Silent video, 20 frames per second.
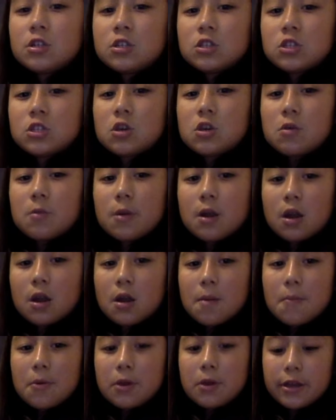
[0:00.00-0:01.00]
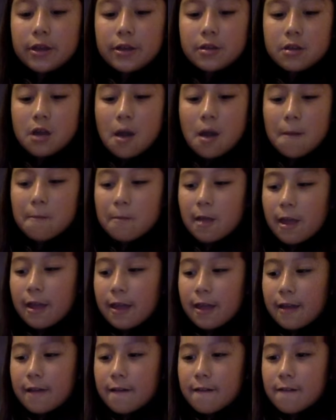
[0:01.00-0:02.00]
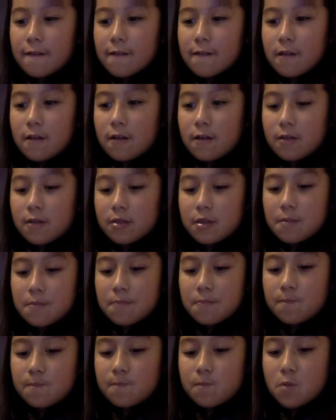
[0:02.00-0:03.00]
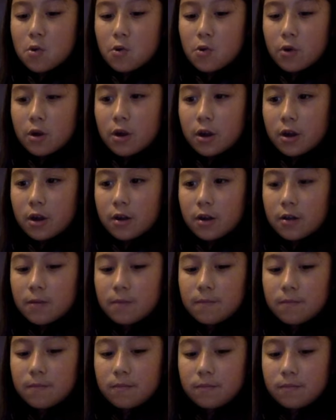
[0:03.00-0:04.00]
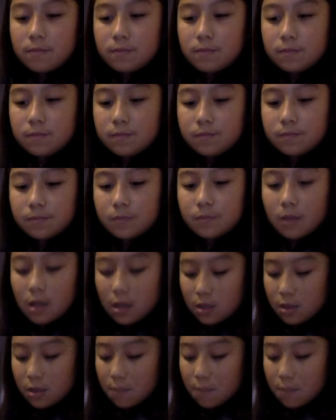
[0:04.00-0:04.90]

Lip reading: So we're putting cupcakes on the board and